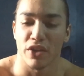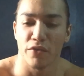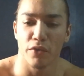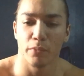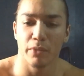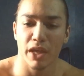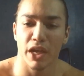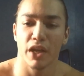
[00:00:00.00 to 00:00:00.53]
Then
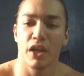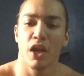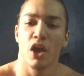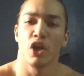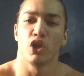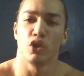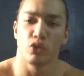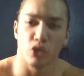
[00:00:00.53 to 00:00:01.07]
from there,
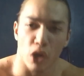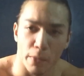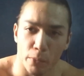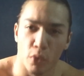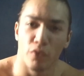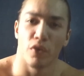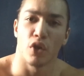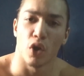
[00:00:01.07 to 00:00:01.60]
you start
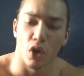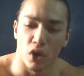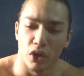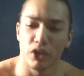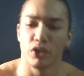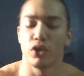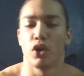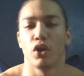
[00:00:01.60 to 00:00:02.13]
moving
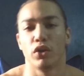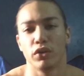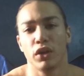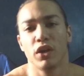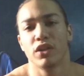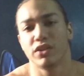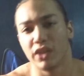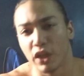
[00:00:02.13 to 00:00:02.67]
on,
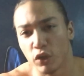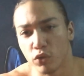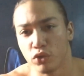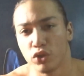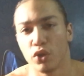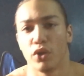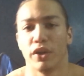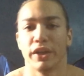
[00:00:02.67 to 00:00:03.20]
single
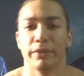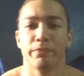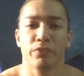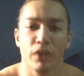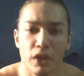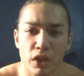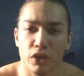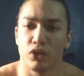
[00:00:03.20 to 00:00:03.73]
joint,
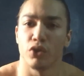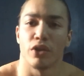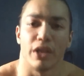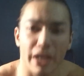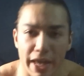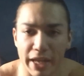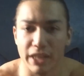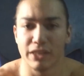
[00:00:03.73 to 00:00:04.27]
do
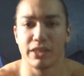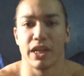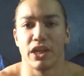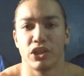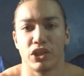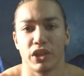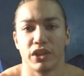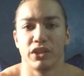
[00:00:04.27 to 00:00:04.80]
your leg
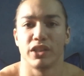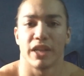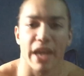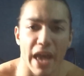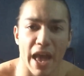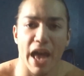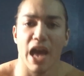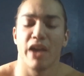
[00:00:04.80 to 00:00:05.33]
extensions, your
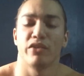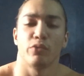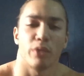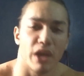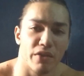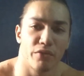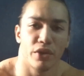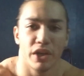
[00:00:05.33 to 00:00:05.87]
calves,
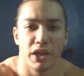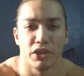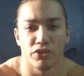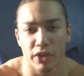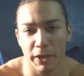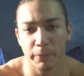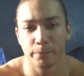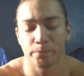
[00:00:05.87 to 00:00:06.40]
whatever it
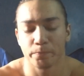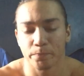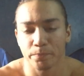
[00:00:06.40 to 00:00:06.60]
is, right?